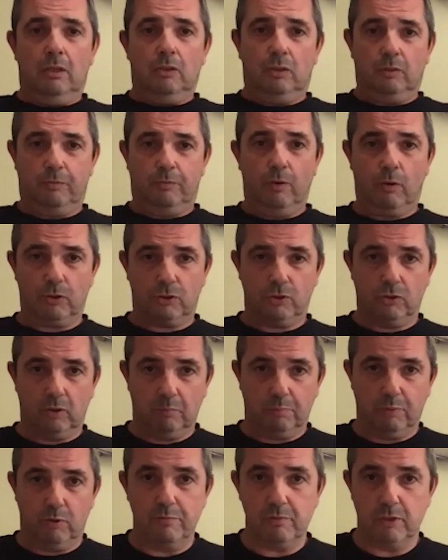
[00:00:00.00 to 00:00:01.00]
to focus on
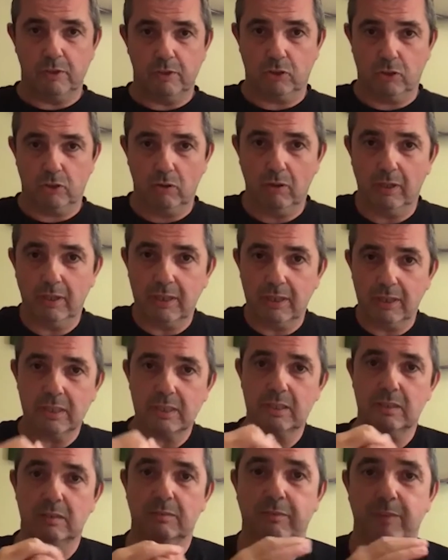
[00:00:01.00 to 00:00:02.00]
improving the
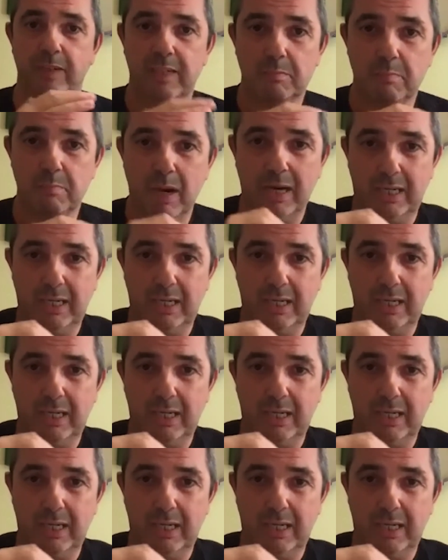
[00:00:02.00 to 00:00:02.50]
toolings, feedback